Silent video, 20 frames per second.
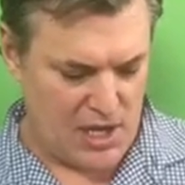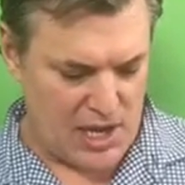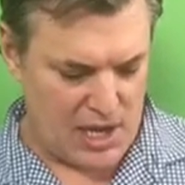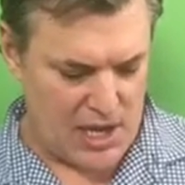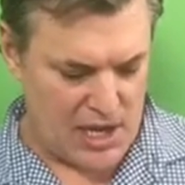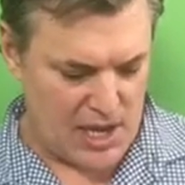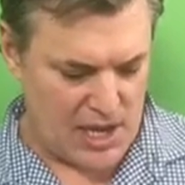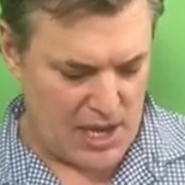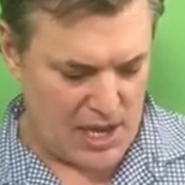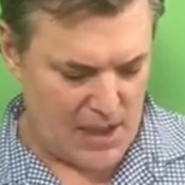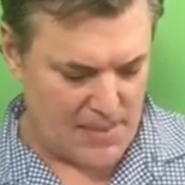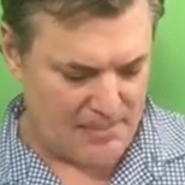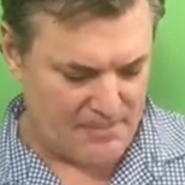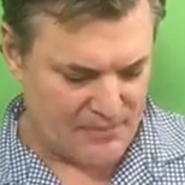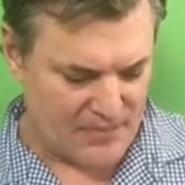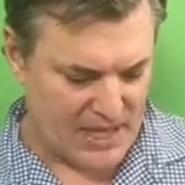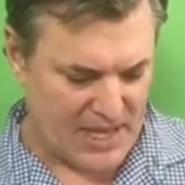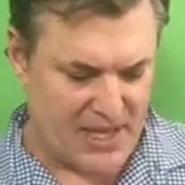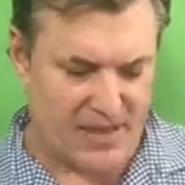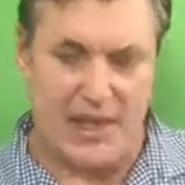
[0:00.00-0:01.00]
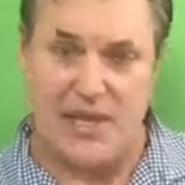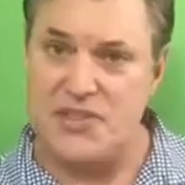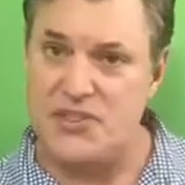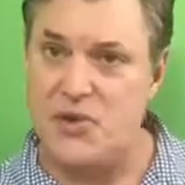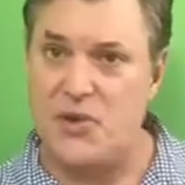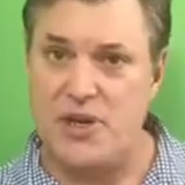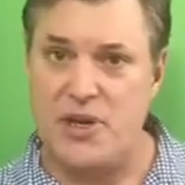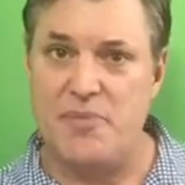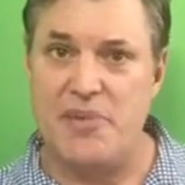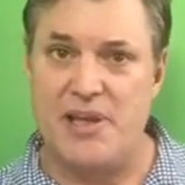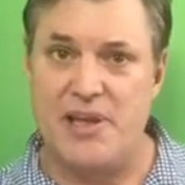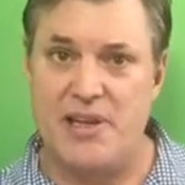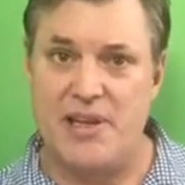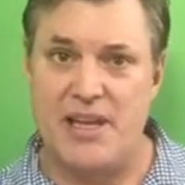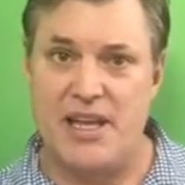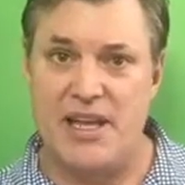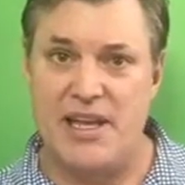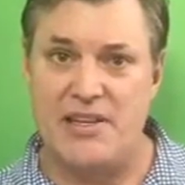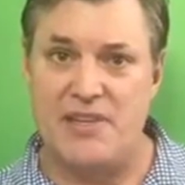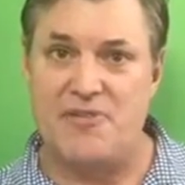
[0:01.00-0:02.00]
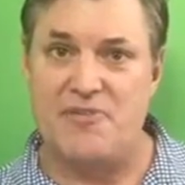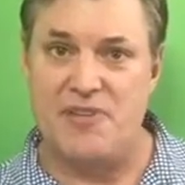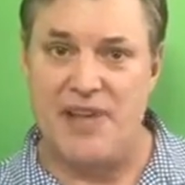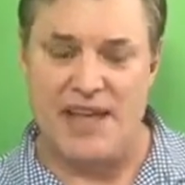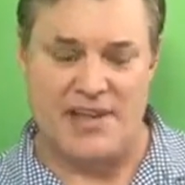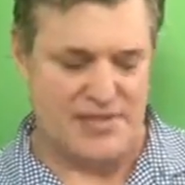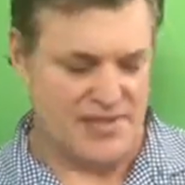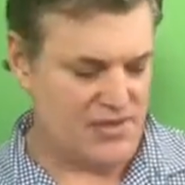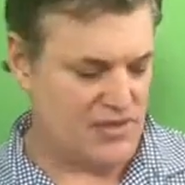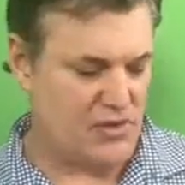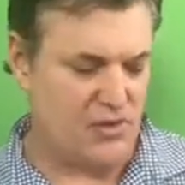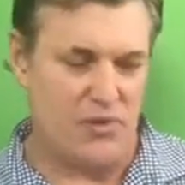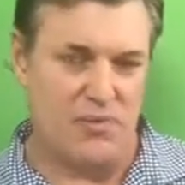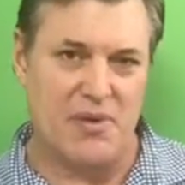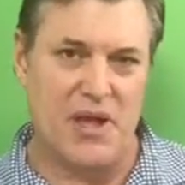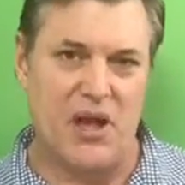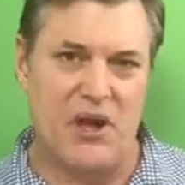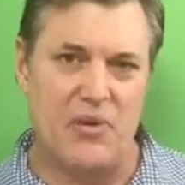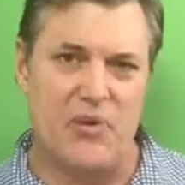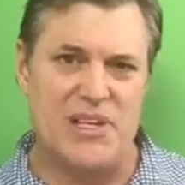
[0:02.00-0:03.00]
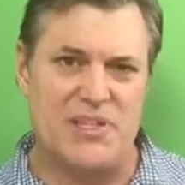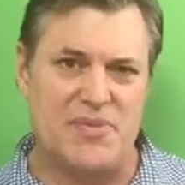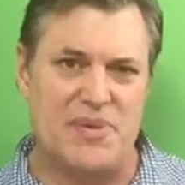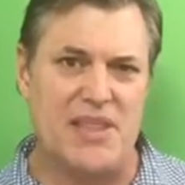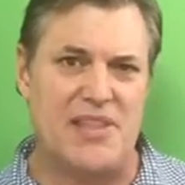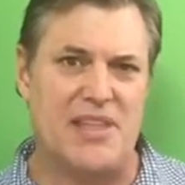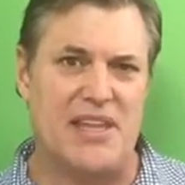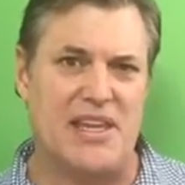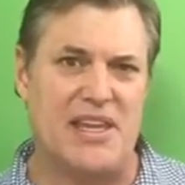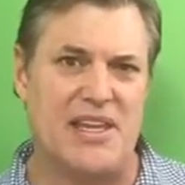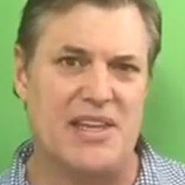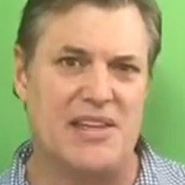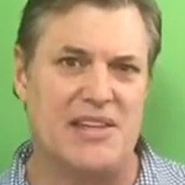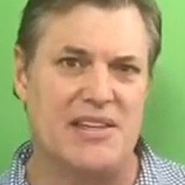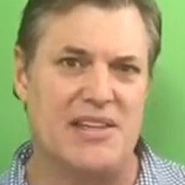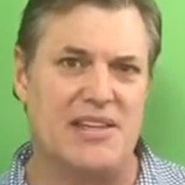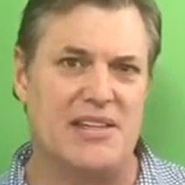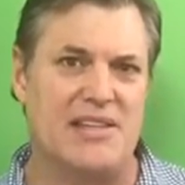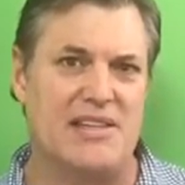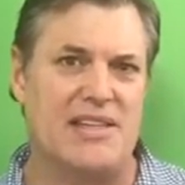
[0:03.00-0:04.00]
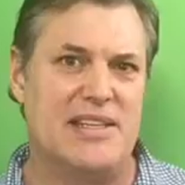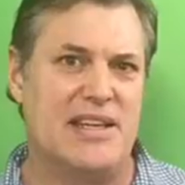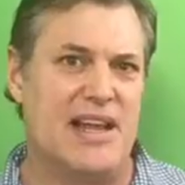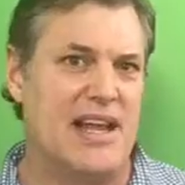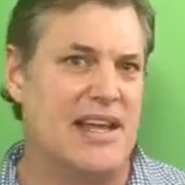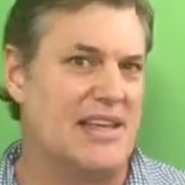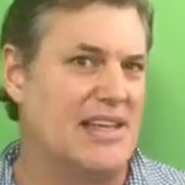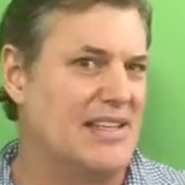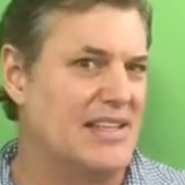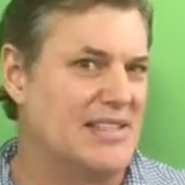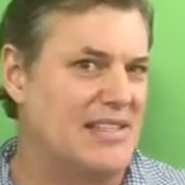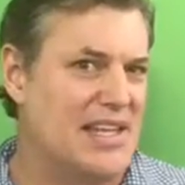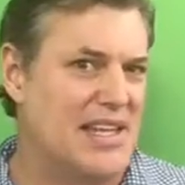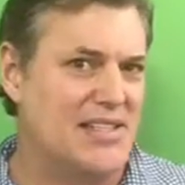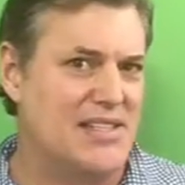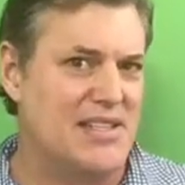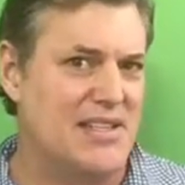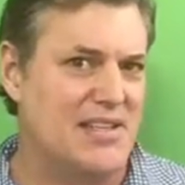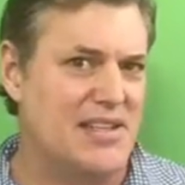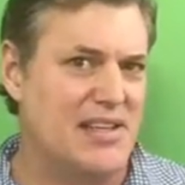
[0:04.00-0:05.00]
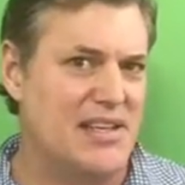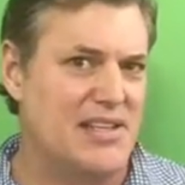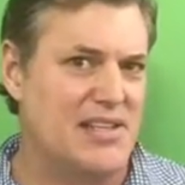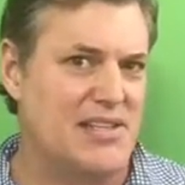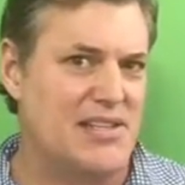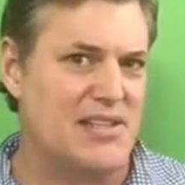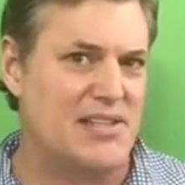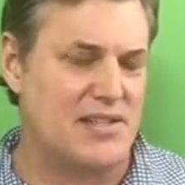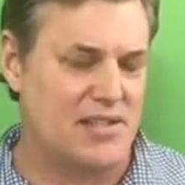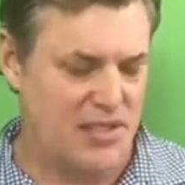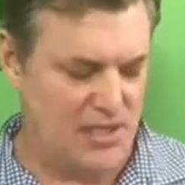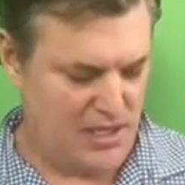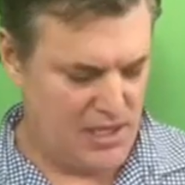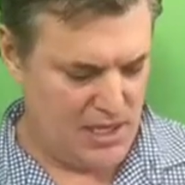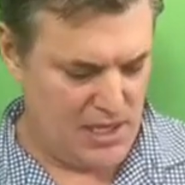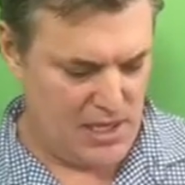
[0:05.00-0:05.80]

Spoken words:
And that's going to be a defense. So always be thinking, did I consent to this?